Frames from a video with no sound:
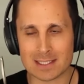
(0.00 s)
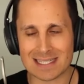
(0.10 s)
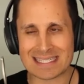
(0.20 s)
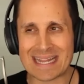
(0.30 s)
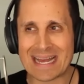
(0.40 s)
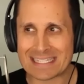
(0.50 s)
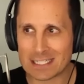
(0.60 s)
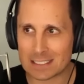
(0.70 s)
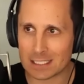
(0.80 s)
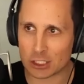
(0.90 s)
Because it's not
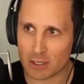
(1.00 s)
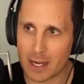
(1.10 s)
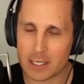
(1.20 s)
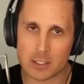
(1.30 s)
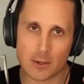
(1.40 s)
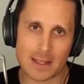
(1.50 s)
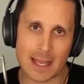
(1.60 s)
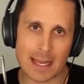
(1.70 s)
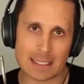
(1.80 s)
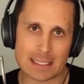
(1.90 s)
just the strategy
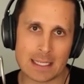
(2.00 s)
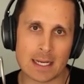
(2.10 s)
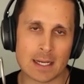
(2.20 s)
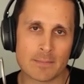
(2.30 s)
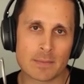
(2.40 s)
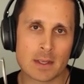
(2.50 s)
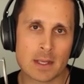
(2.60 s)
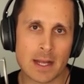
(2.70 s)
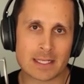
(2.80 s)
or the idea.